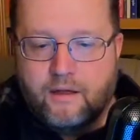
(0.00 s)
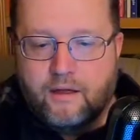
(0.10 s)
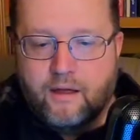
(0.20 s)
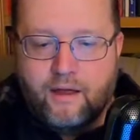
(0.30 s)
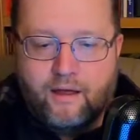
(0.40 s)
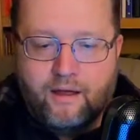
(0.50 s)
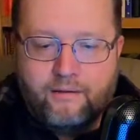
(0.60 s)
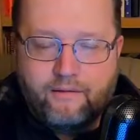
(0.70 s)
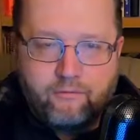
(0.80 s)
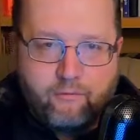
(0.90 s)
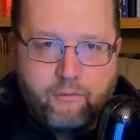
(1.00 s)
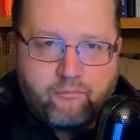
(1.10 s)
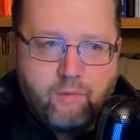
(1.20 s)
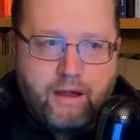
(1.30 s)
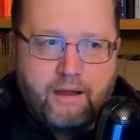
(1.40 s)
if you remember
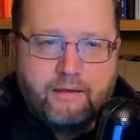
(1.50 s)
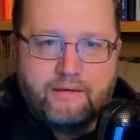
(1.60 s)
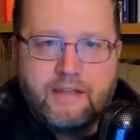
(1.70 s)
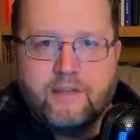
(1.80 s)
my Daniel